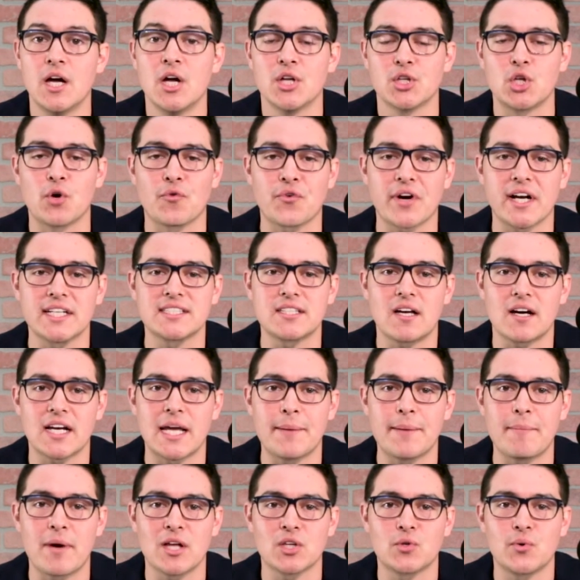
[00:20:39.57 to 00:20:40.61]
Don't forget to stalk
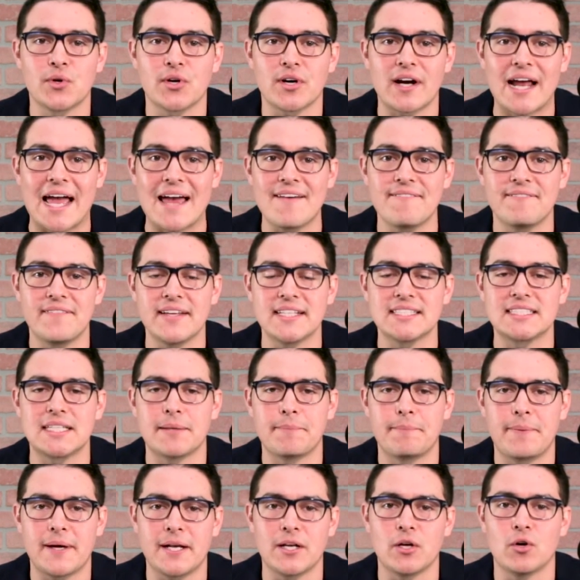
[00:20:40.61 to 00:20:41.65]
him on Twitter at Vince
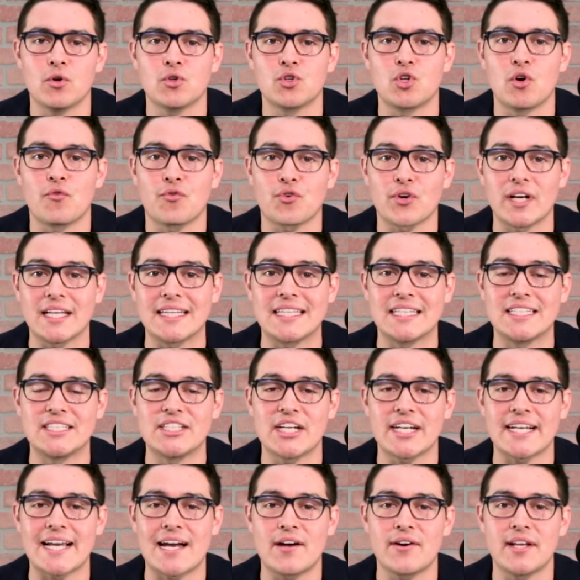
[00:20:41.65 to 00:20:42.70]
Samperio. Don't forget to
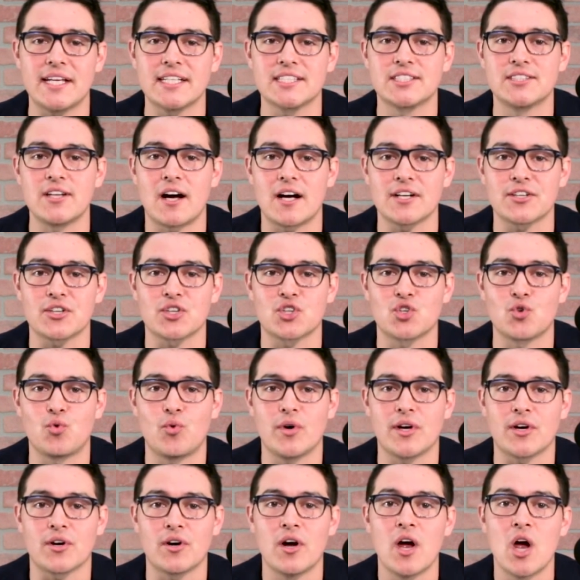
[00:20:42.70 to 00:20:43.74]
check out his Dodger
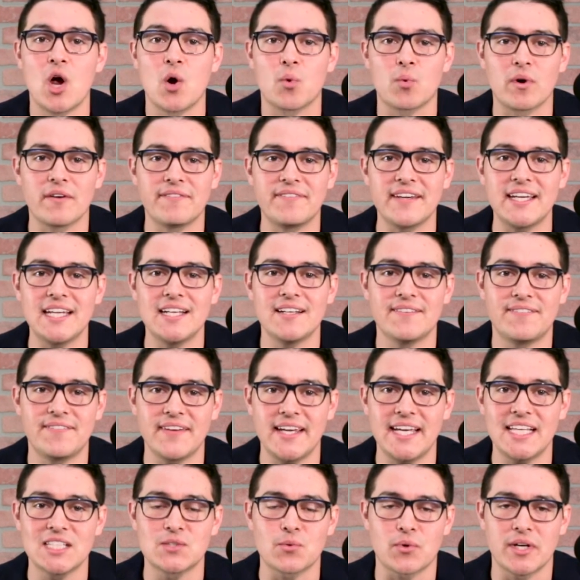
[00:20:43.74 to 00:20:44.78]
Twitter, Ravine
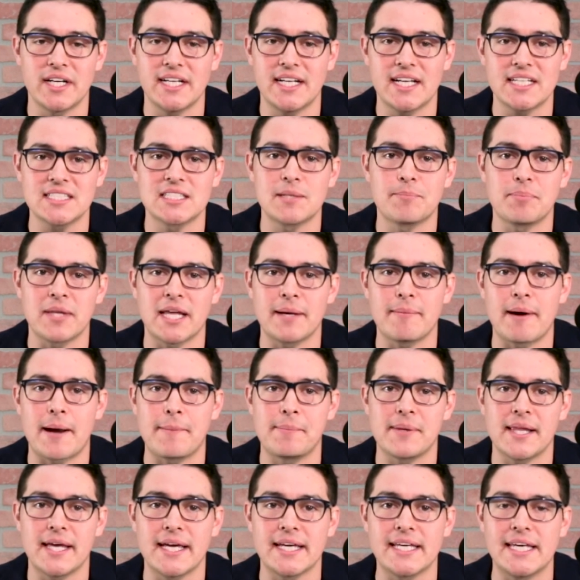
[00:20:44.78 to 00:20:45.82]
Fiends, where he does the
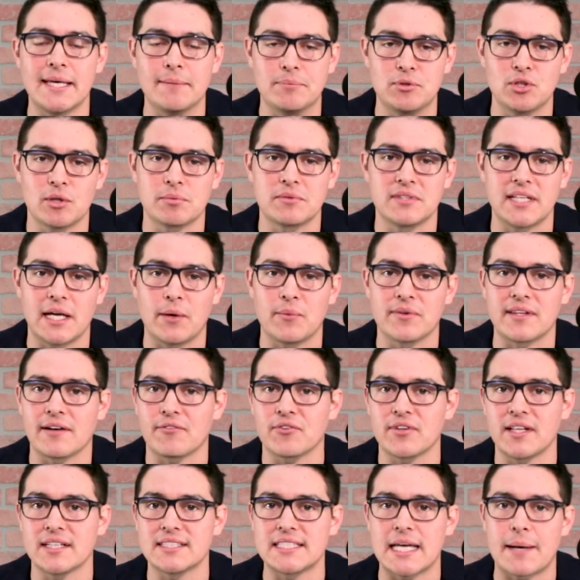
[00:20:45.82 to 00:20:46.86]
play-by-play and keeps you up to date with
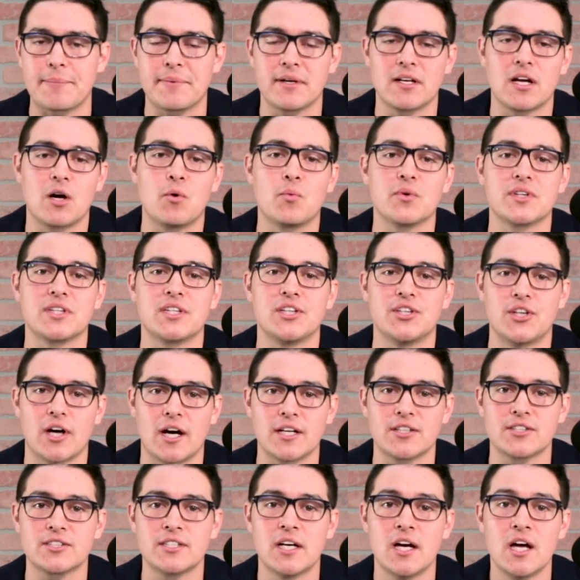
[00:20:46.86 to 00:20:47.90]
everything that's happening on with the
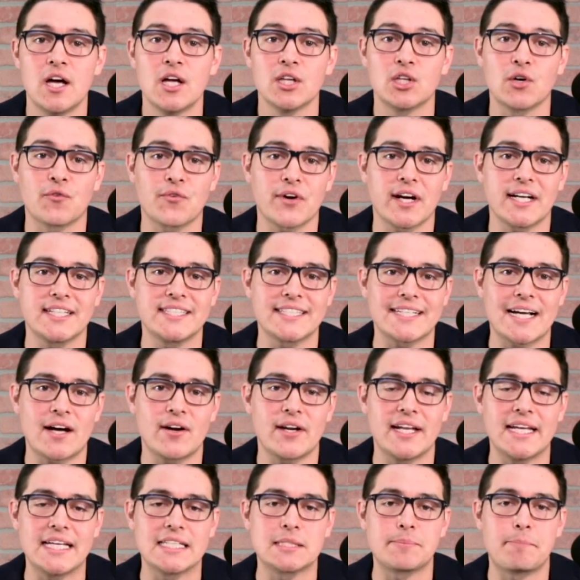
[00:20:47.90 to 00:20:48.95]
Dodgers. Don't forget to check out
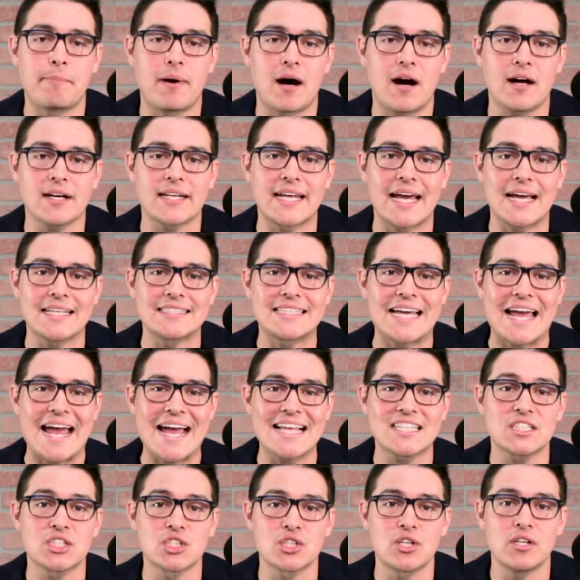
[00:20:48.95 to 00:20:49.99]
his podcast
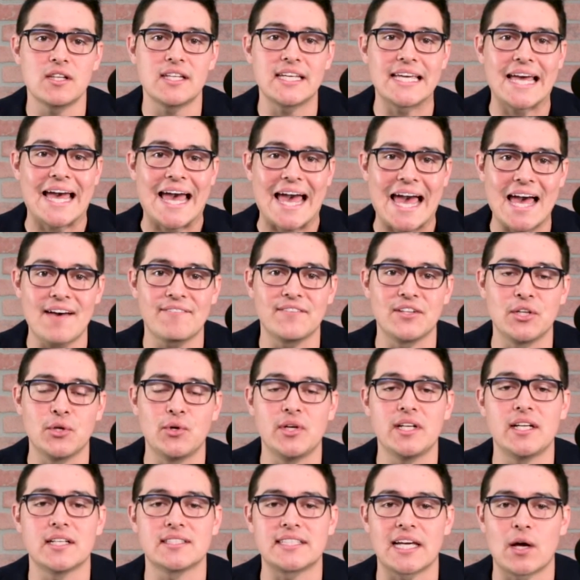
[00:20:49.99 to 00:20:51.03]
at Scully Avenue.
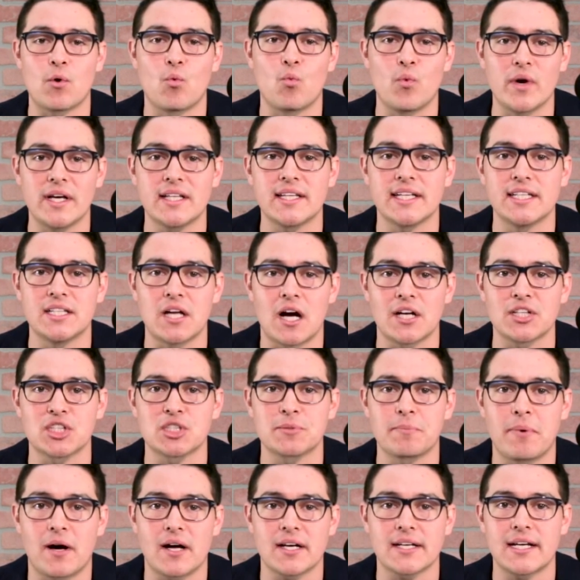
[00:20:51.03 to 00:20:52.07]
He does a weekly Dodgers
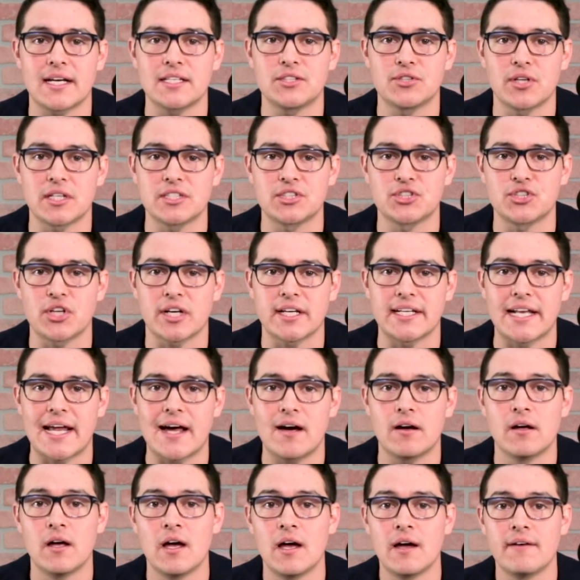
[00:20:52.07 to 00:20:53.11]
podcast. You guys should check it
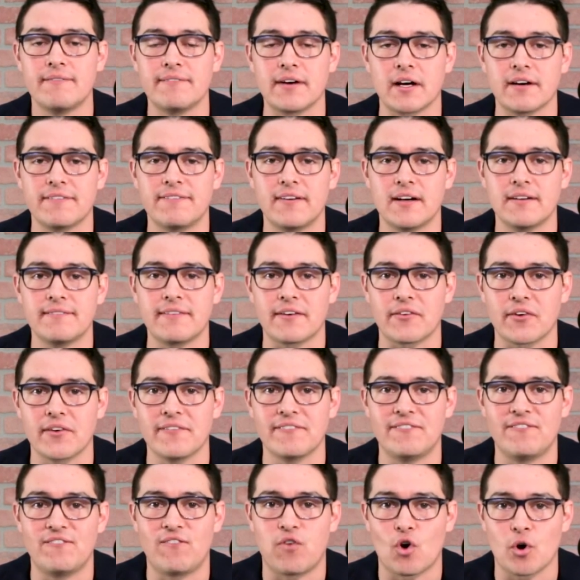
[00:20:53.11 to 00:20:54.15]
out. Very fun, very
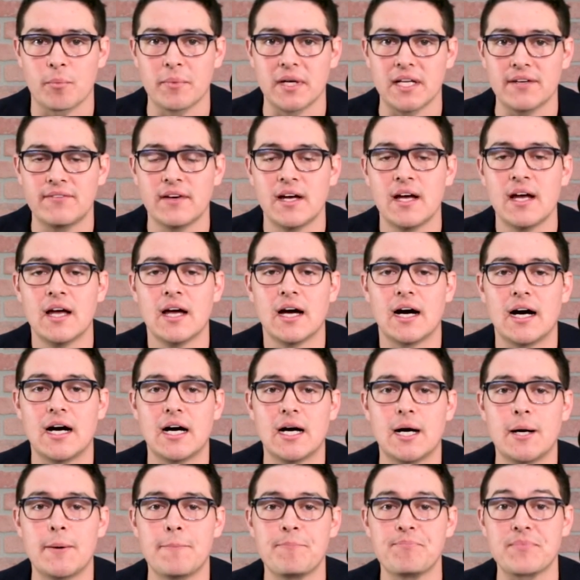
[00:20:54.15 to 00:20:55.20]
informative.
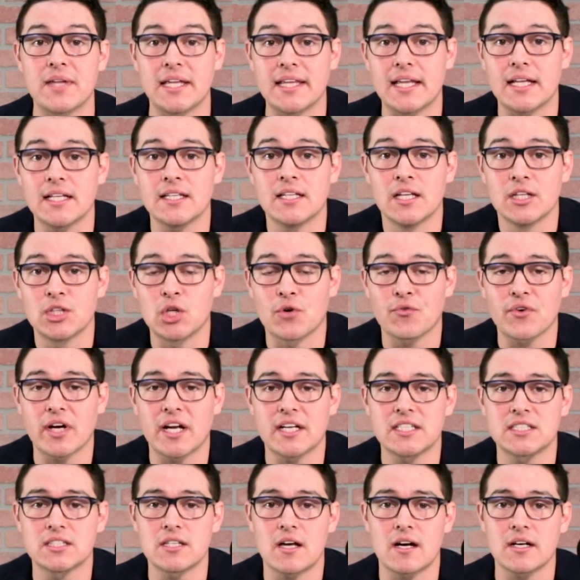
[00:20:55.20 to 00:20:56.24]
And then don't forget
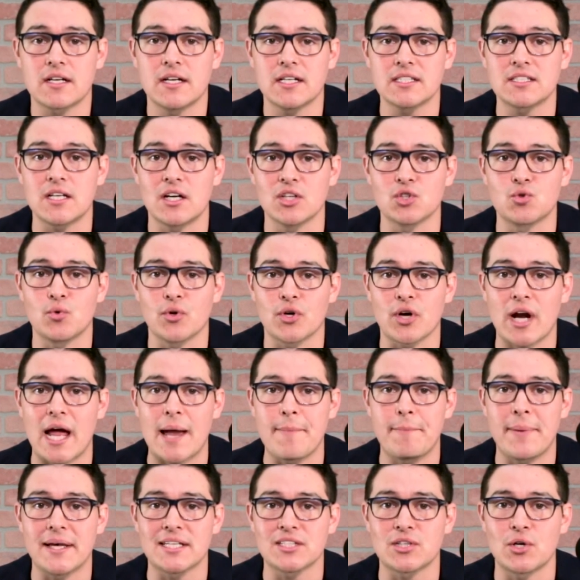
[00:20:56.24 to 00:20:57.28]
to stalk us on Twitter
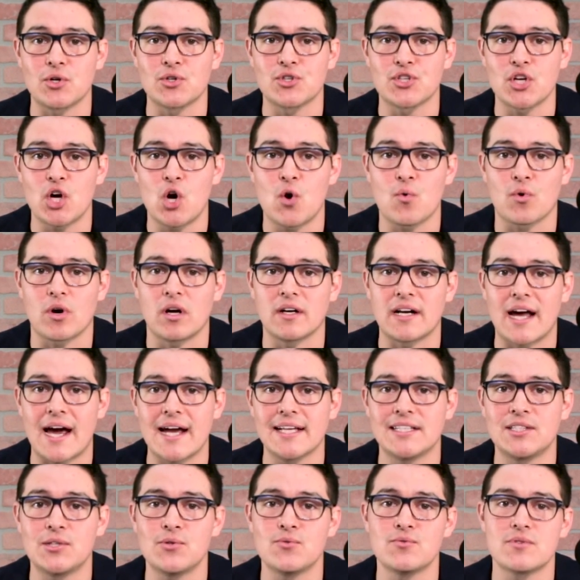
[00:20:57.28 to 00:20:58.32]
at Best Coast Show. We're on
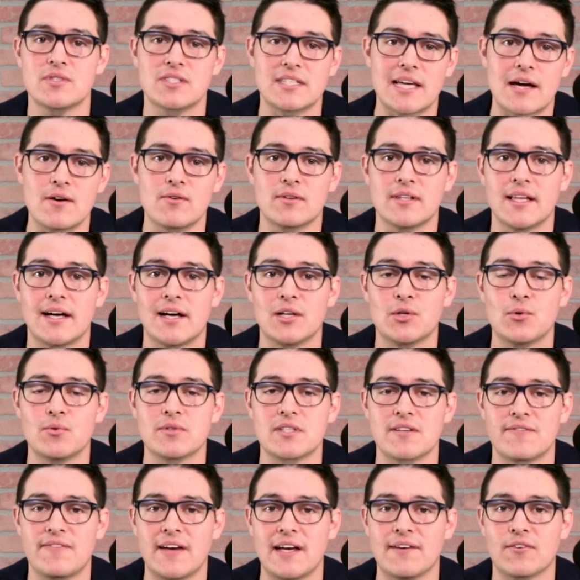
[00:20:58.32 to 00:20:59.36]
iTunes, SoundCloud. Do us
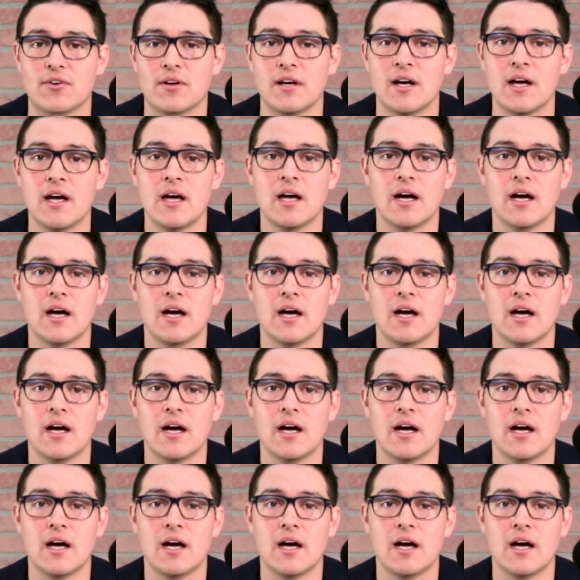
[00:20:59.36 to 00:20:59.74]
a favor.